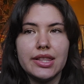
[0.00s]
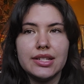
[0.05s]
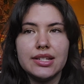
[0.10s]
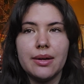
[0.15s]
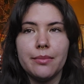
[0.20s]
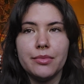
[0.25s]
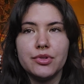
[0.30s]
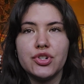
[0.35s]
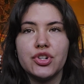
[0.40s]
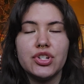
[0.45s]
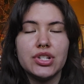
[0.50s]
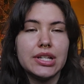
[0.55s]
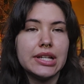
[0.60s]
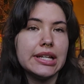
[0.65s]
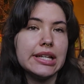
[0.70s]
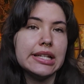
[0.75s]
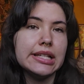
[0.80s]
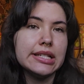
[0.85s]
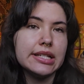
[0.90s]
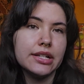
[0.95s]
the temperatures
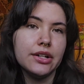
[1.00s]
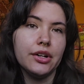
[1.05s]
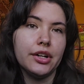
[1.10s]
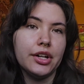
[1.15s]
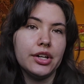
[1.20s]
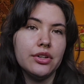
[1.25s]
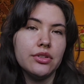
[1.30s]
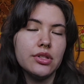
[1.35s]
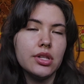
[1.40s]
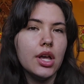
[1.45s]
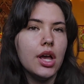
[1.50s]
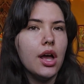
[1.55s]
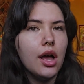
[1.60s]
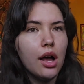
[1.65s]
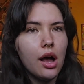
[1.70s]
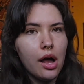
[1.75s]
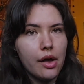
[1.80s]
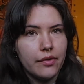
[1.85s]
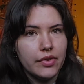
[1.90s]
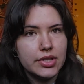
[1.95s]
in Syracuse.
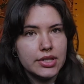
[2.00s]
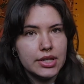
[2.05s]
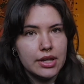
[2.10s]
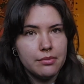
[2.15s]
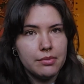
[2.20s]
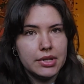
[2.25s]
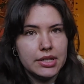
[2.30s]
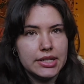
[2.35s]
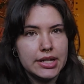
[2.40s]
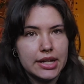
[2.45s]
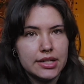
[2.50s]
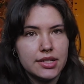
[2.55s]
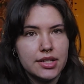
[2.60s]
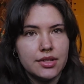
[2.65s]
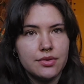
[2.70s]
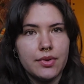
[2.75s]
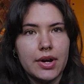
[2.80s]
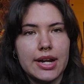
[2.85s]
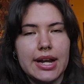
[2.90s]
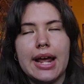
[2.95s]
Obviously, I'm in
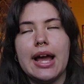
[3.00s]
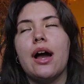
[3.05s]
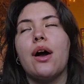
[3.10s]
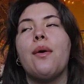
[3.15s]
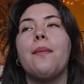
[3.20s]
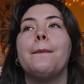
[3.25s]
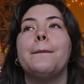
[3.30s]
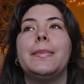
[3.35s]
Texas right now,